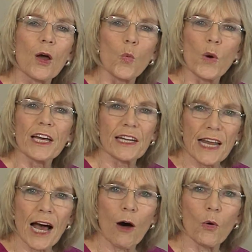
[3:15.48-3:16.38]
We are
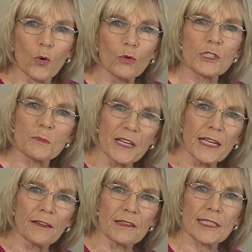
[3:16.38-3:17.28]
now all
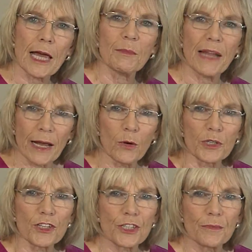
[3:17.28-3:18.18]
speaking the same
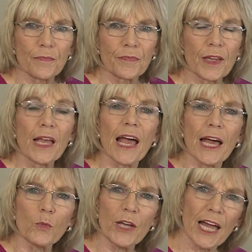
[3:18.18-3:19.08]
language,
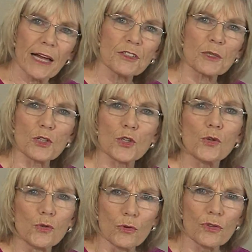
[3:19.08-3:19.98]
and we have some
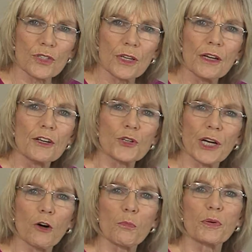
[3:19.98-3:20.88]
tools to
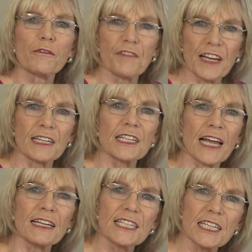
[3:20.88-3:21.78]
help prevent
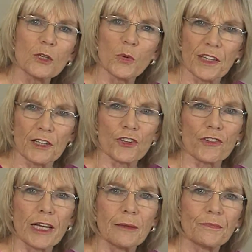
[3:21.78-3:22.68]
and deal with
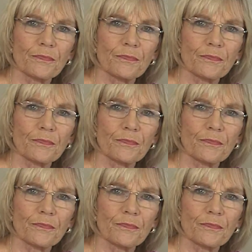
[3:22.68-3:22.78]
injury.